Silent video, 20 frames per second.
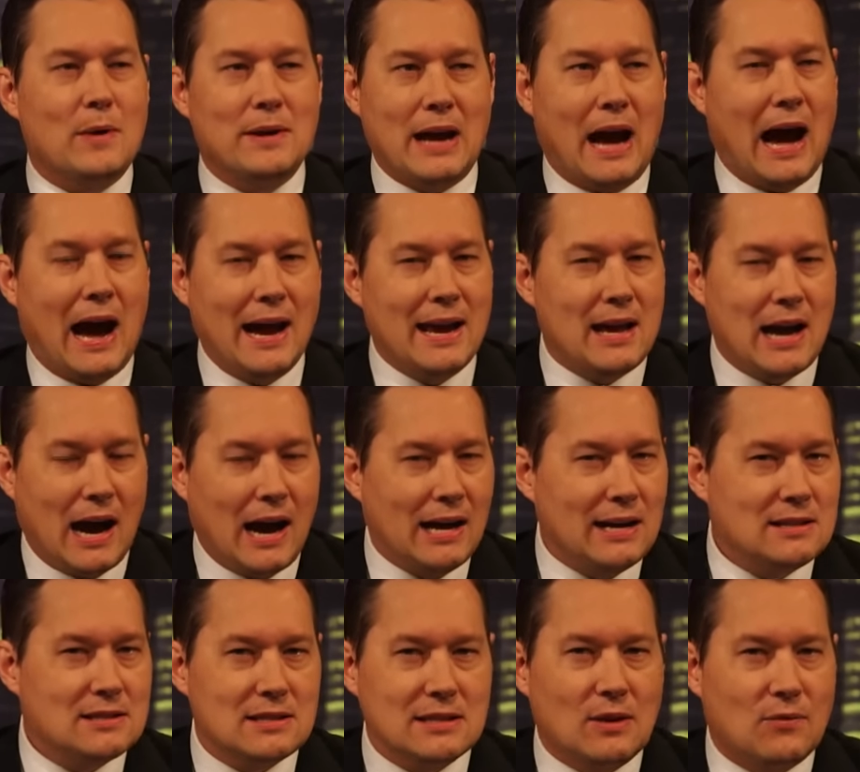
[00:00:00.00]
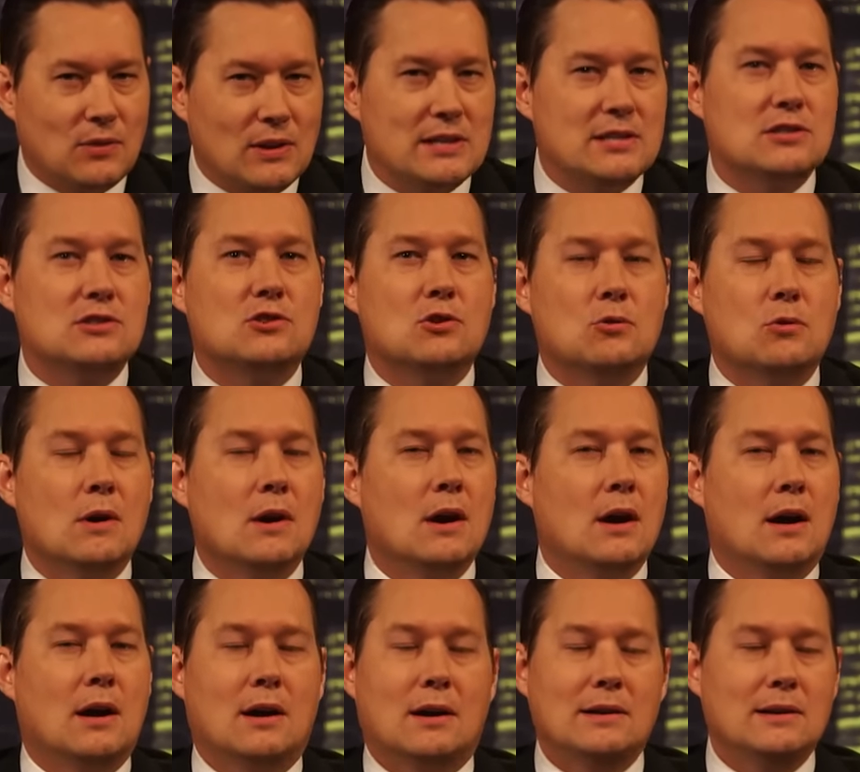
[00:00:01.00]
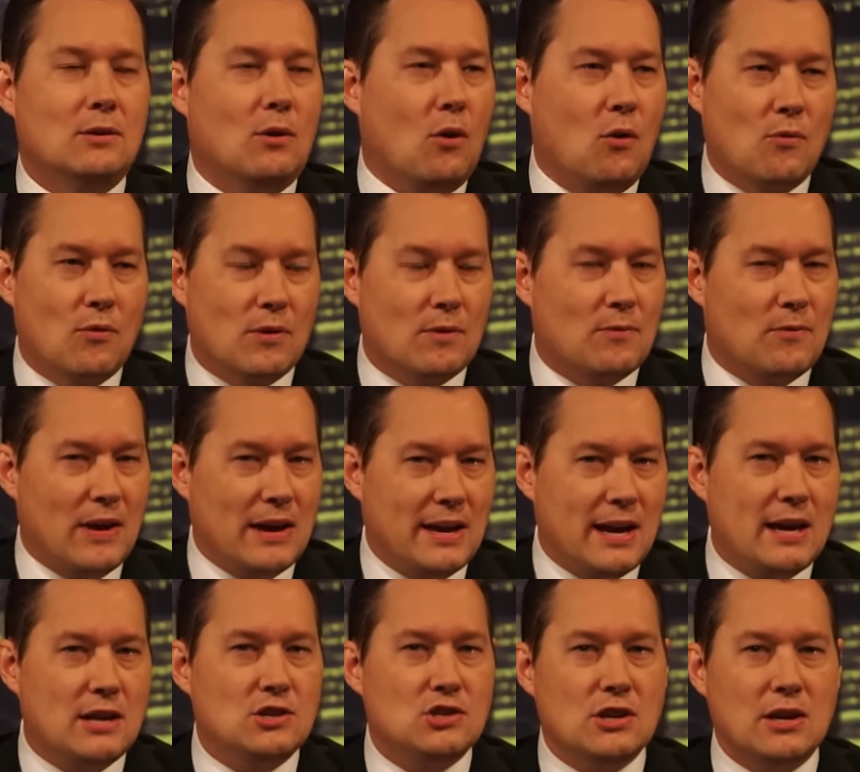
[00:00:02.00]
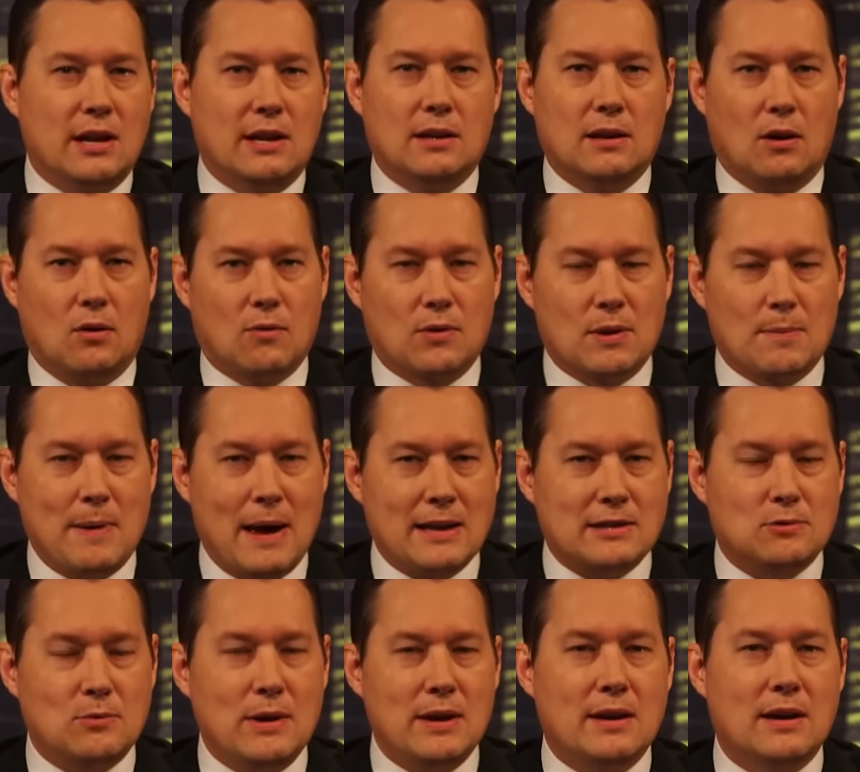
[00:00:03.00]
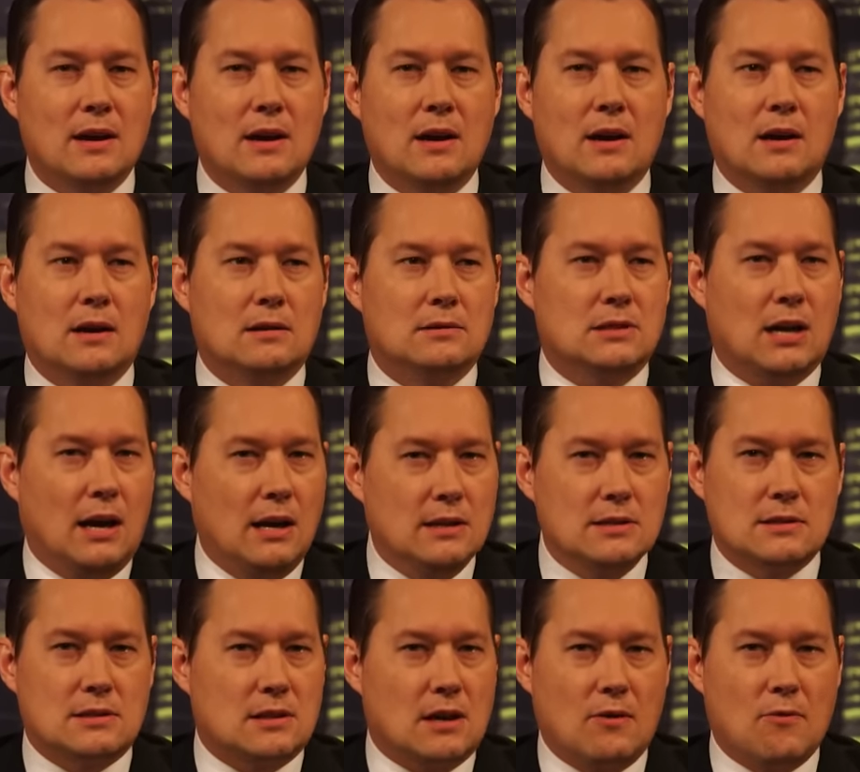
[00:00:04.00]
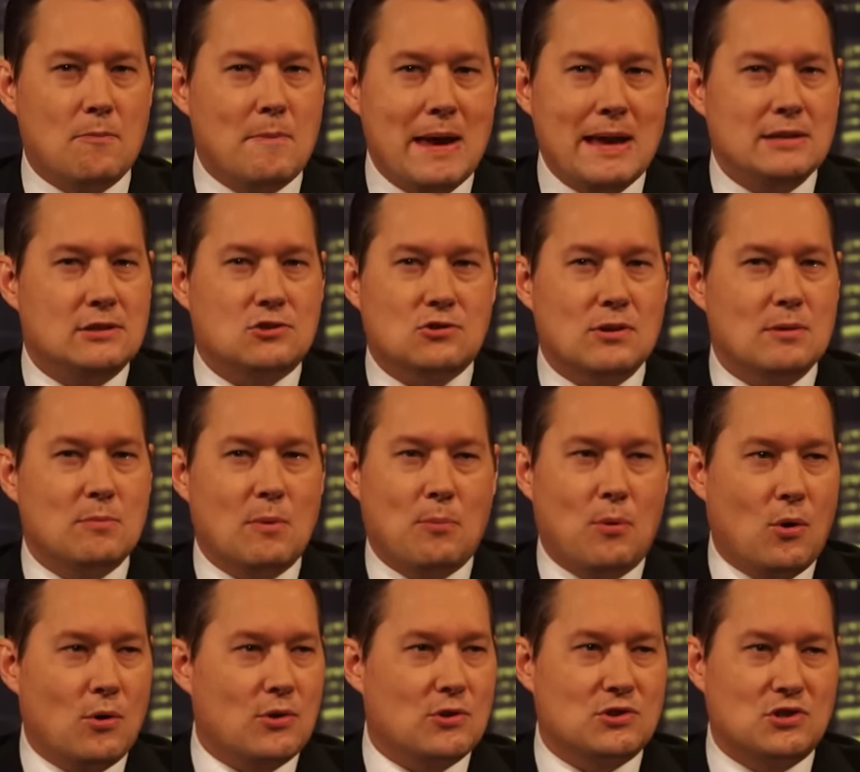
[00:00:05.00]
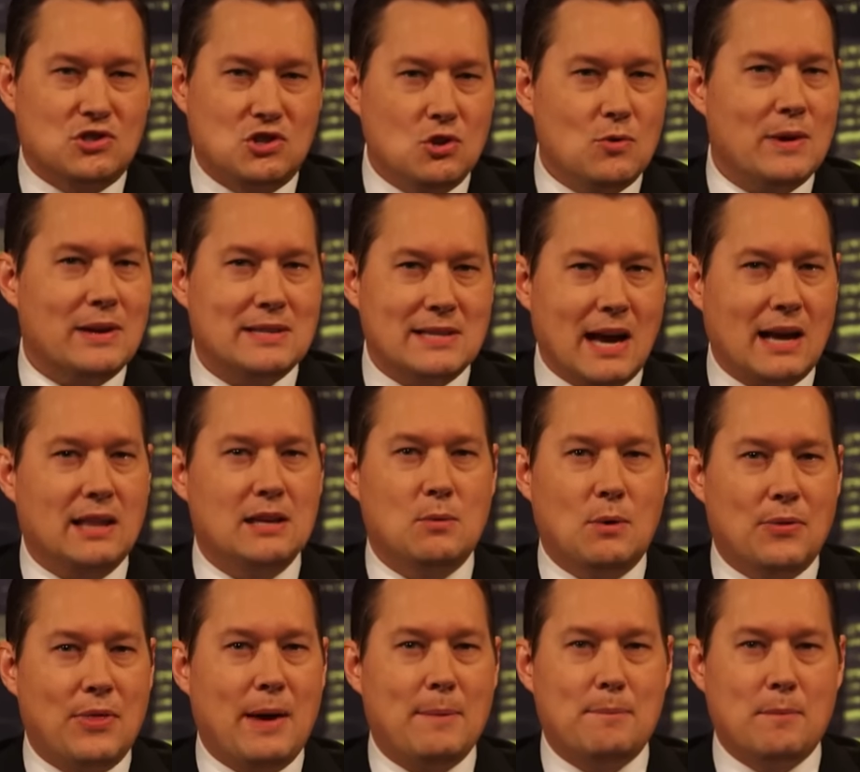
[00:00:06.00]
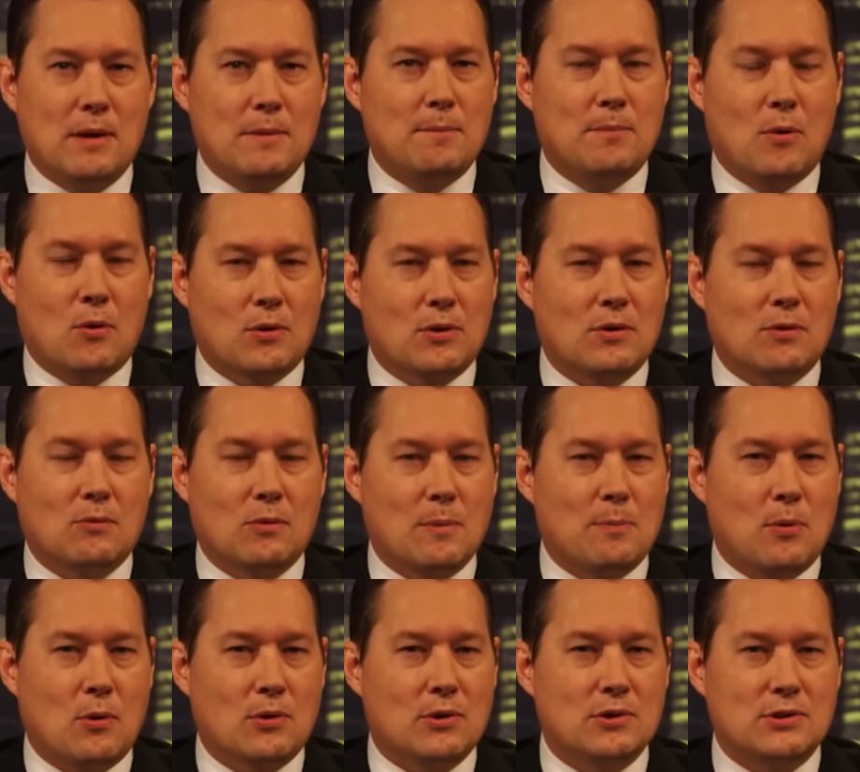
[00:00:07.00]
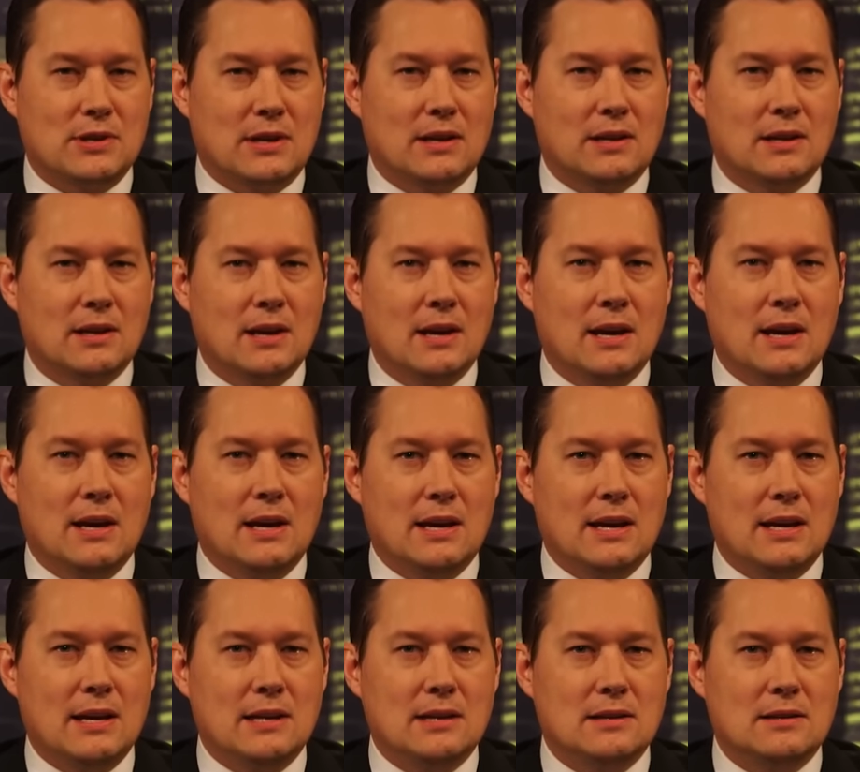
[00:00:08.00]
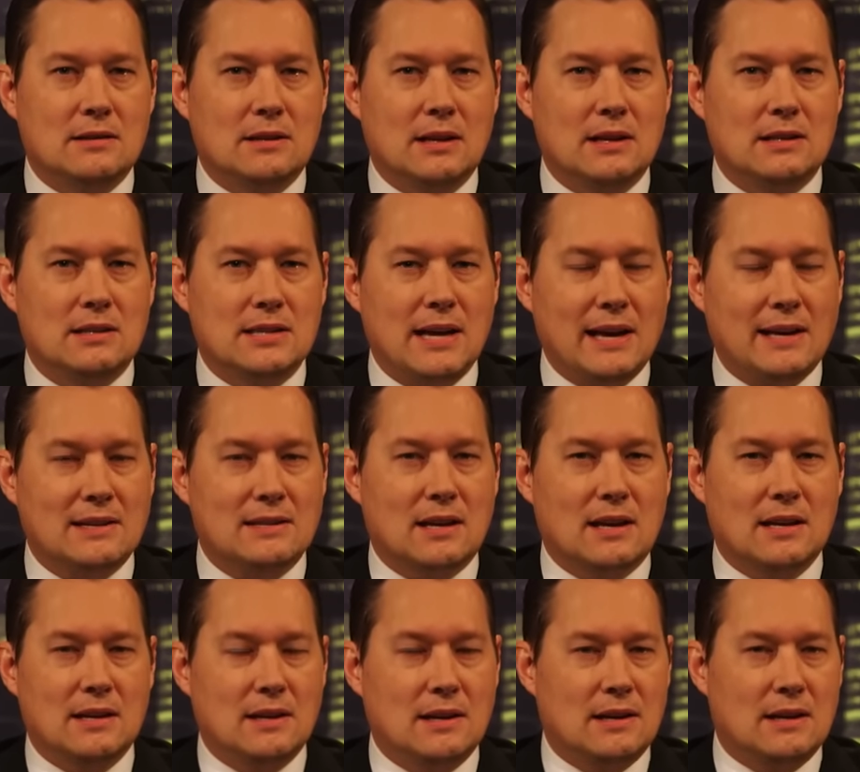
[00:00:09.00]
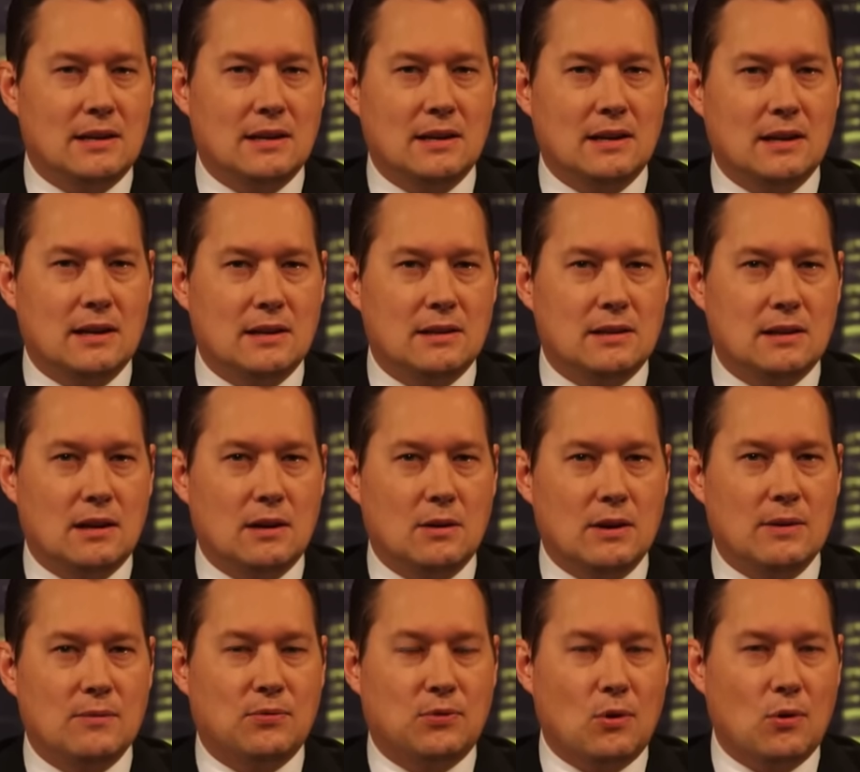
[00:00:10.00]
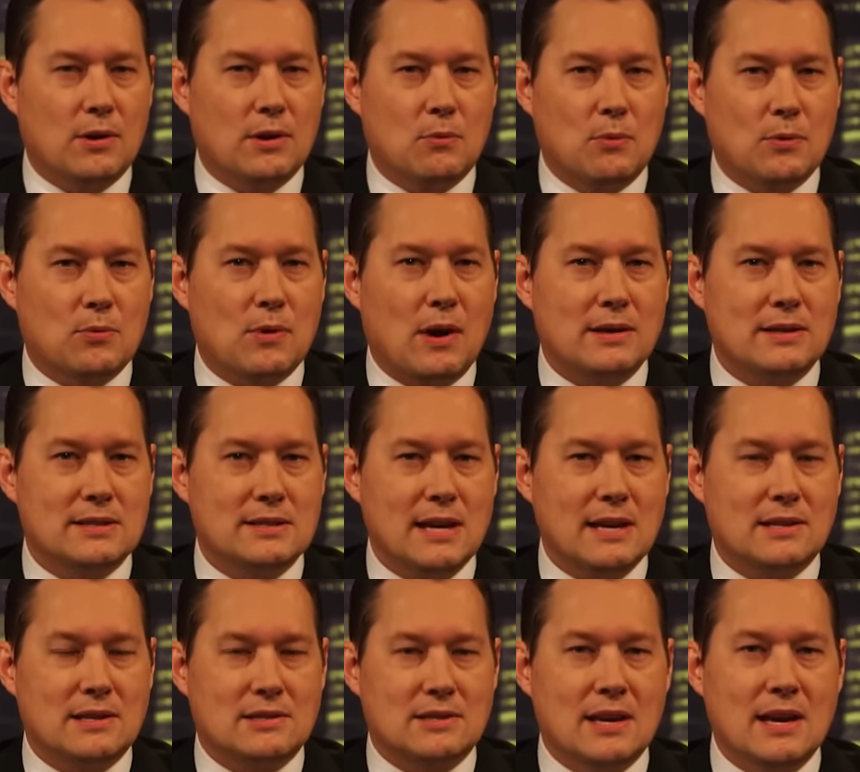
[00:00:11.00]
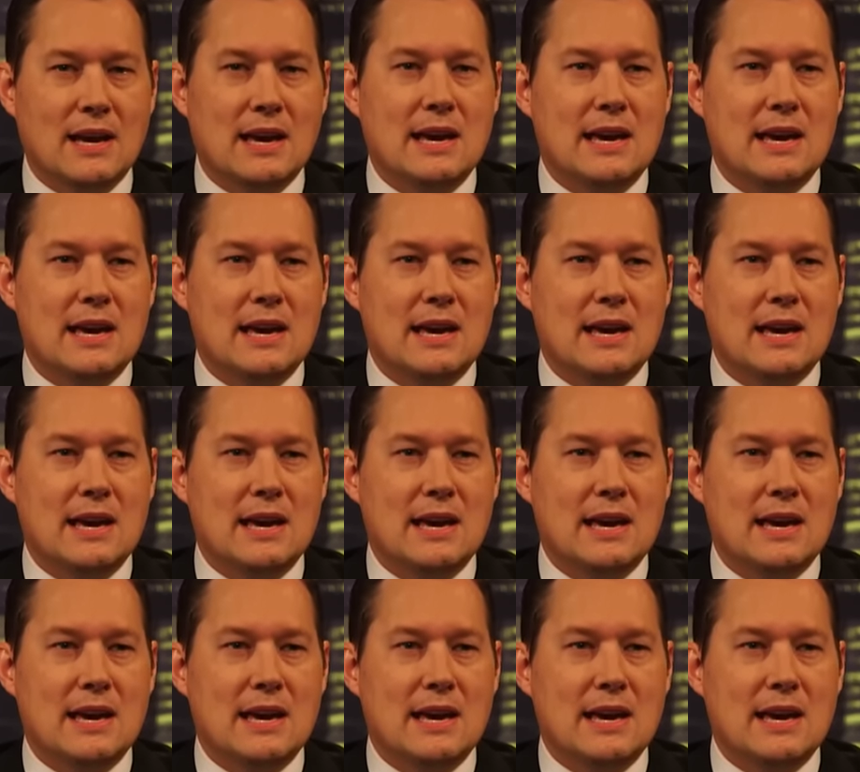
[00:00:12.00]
And I honestly have listened to, you know, over vacation and over the past week, tons of mainstream reporters do exactly what that reporter did in Florida with Ron DeSantis.